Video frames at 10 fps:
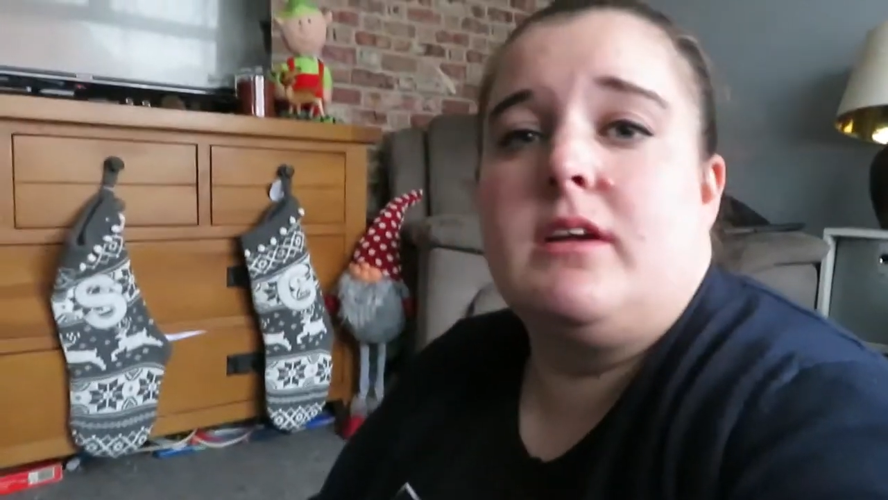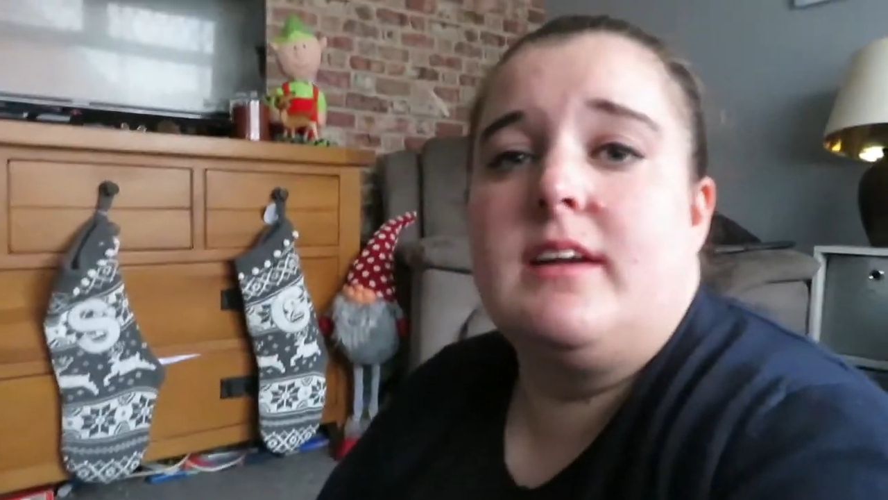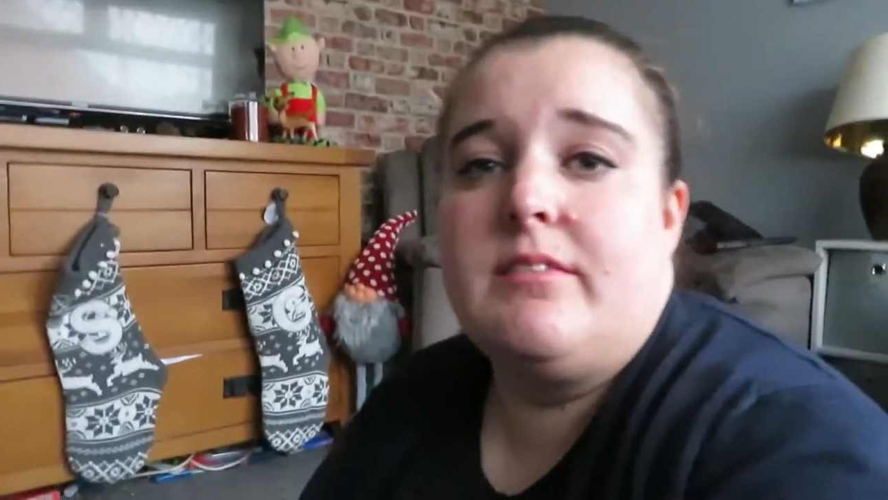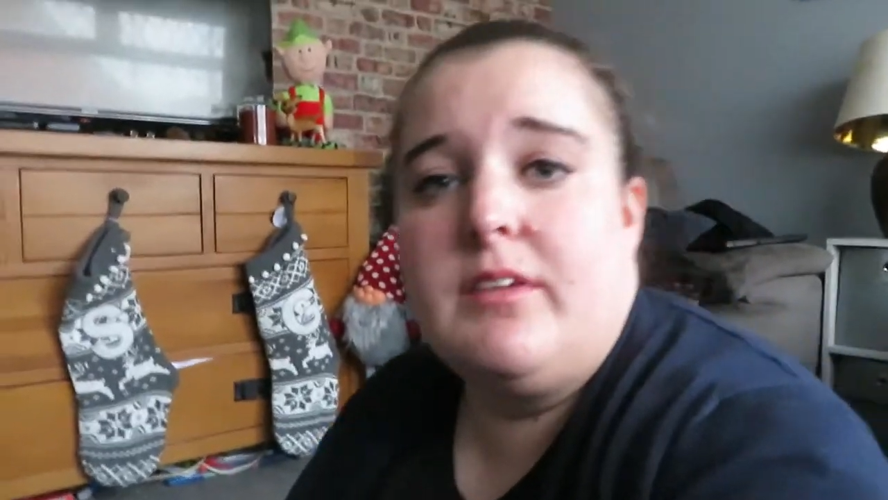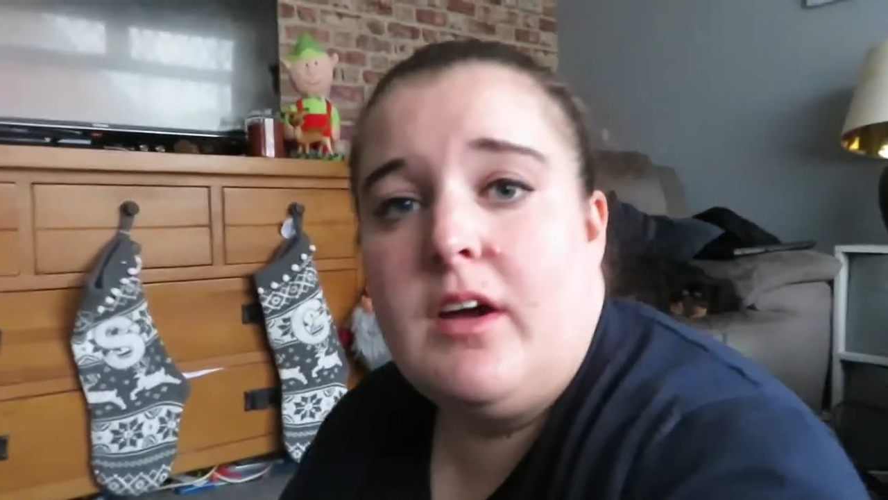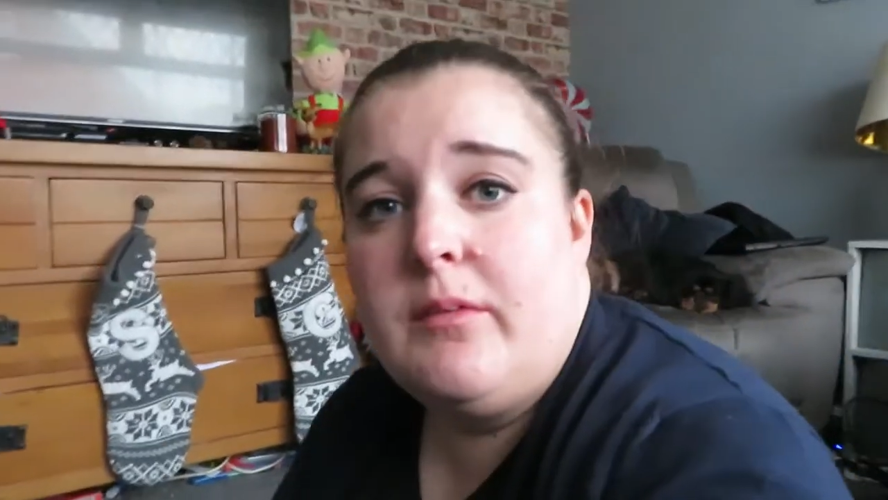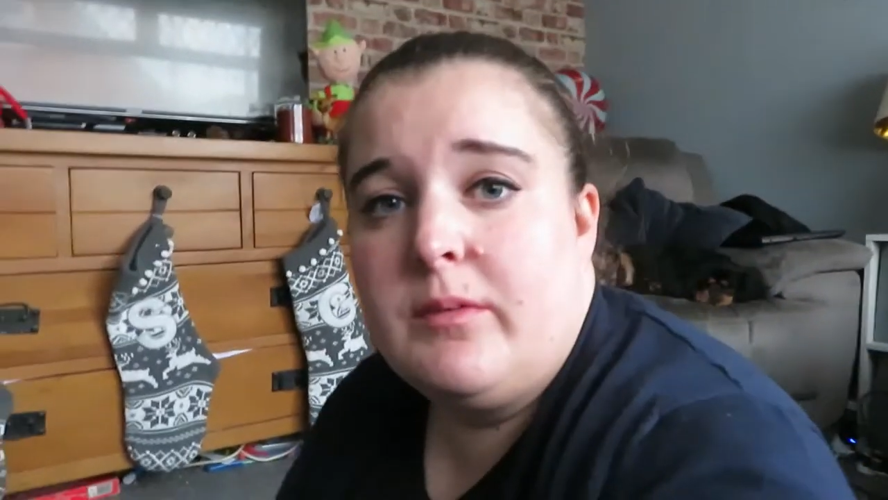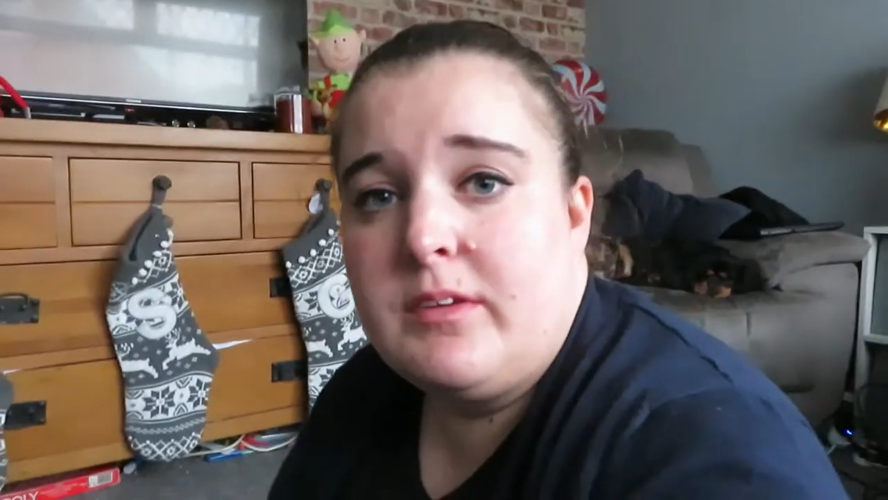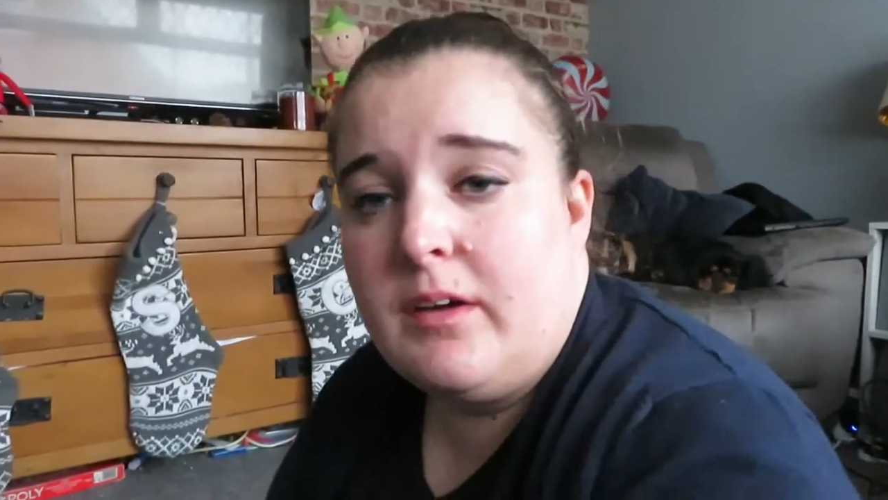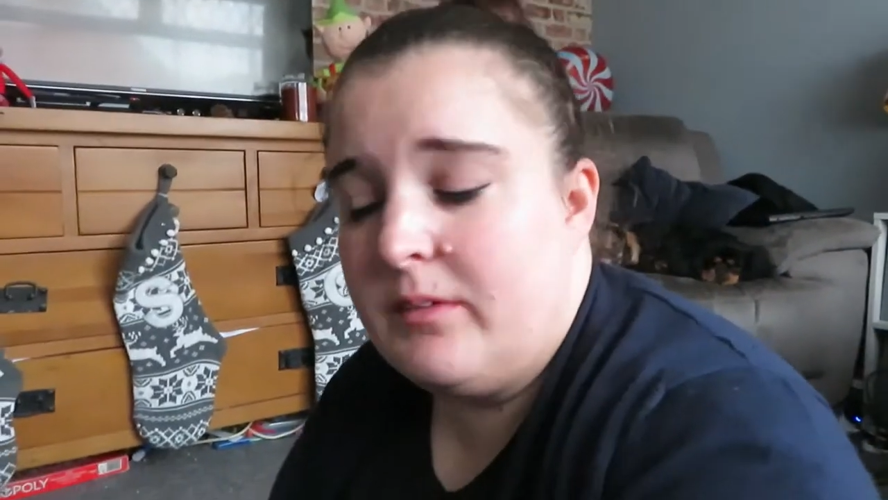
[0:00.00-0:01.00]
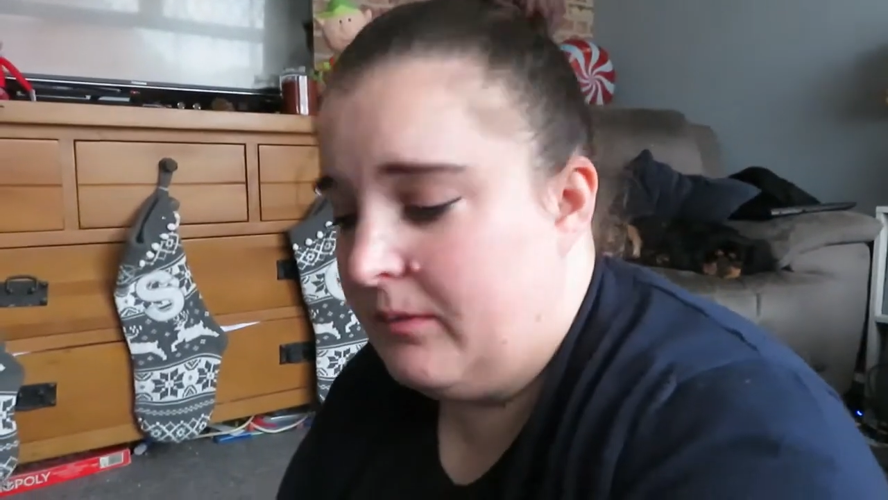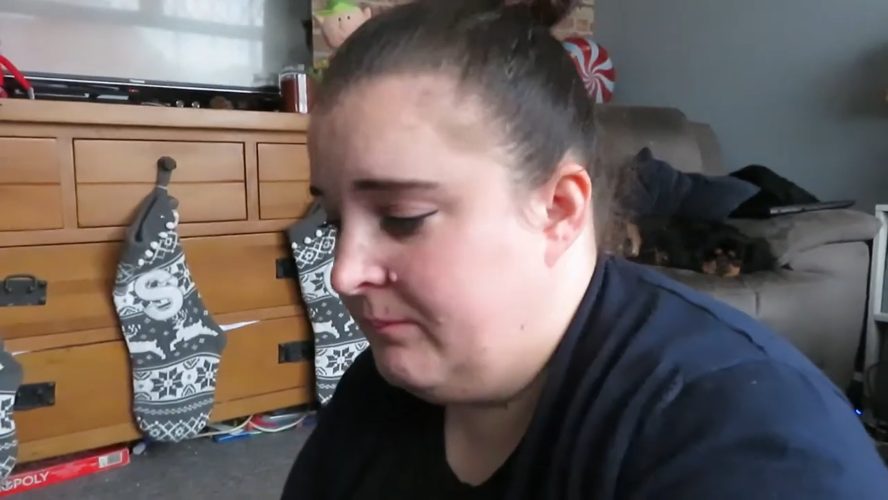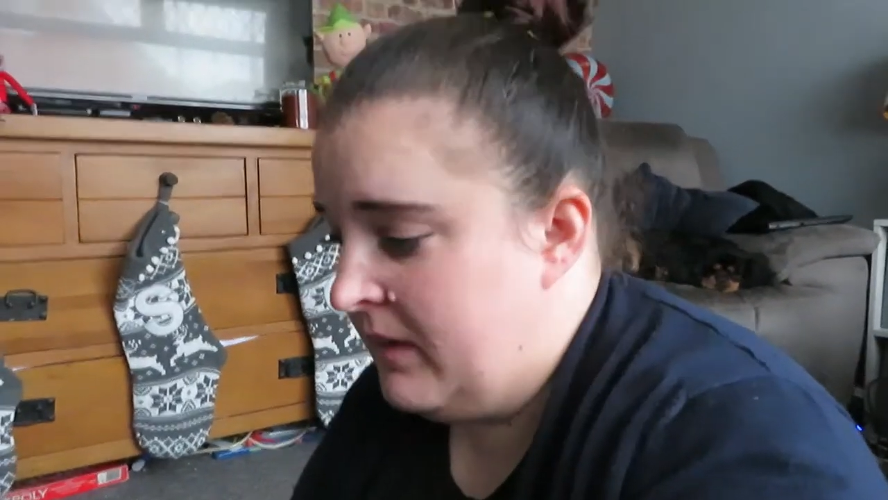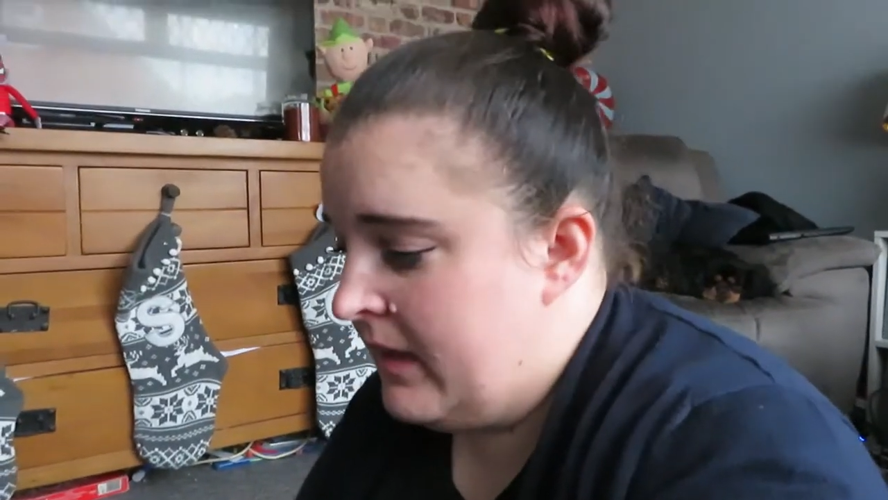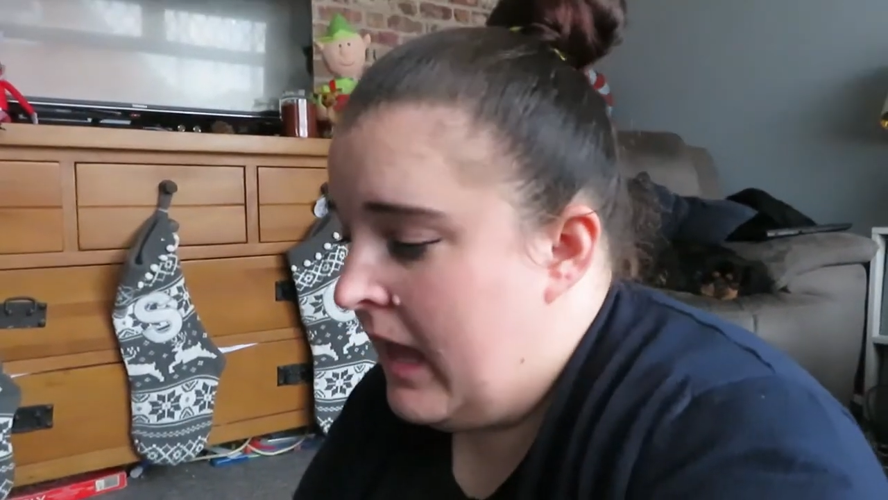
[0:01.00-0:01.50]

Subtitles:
you never know what's going on.